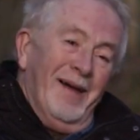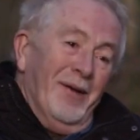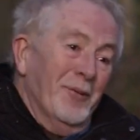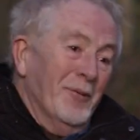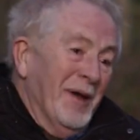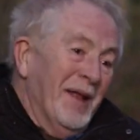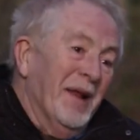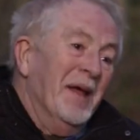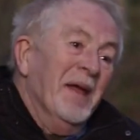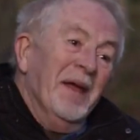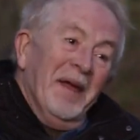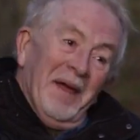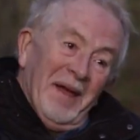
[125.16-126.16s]
Oh, well,
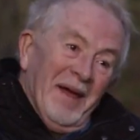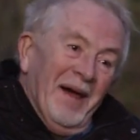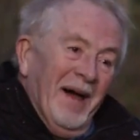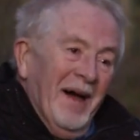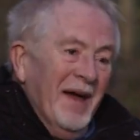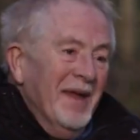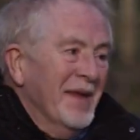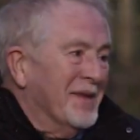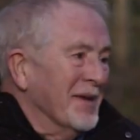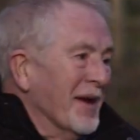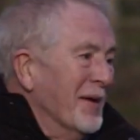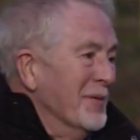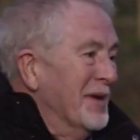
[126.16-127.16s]
I
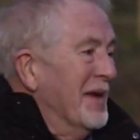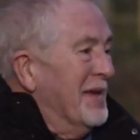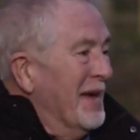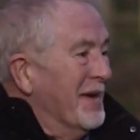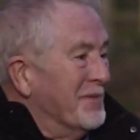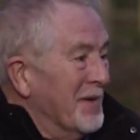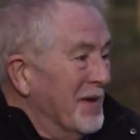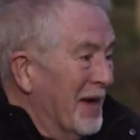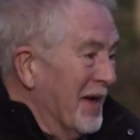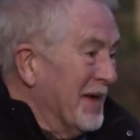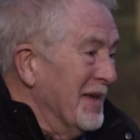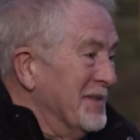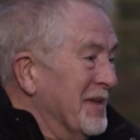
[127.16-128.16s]
would have different
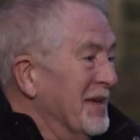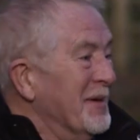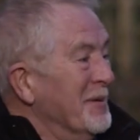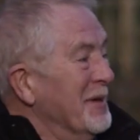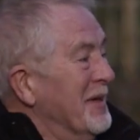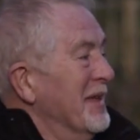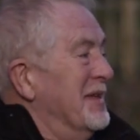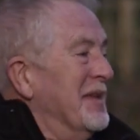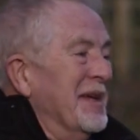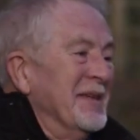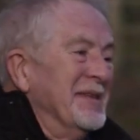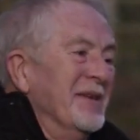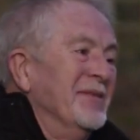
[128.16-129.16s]
angles to
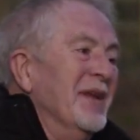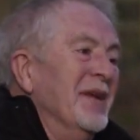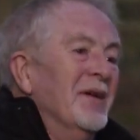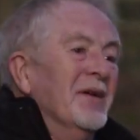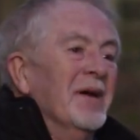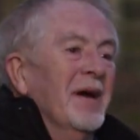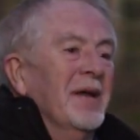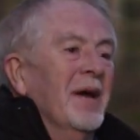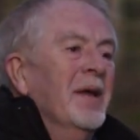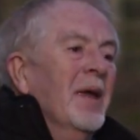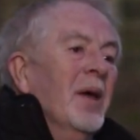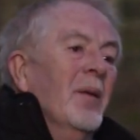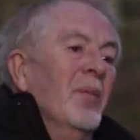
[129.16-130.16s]
things if you look at it.
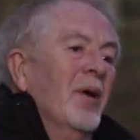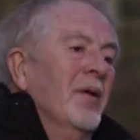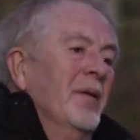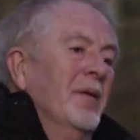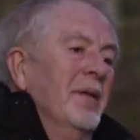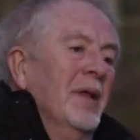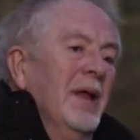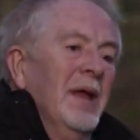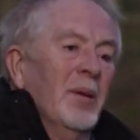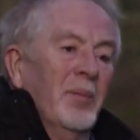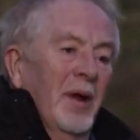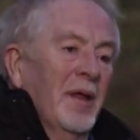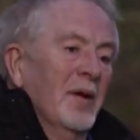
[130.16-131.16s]
But the
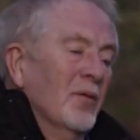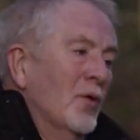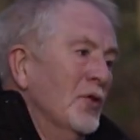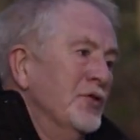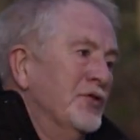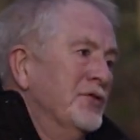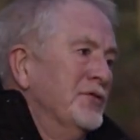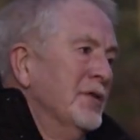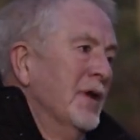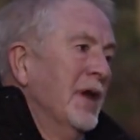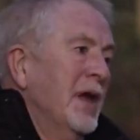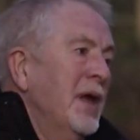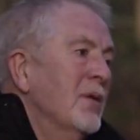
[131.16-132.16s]
late brother
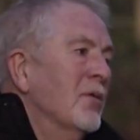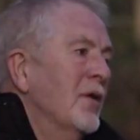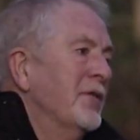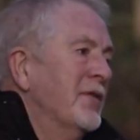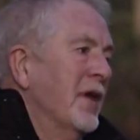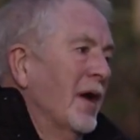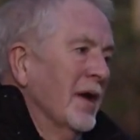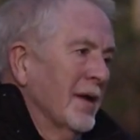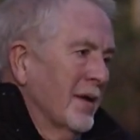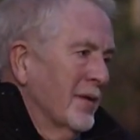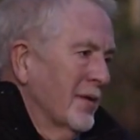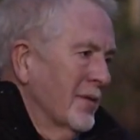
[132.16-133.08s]
he was the angler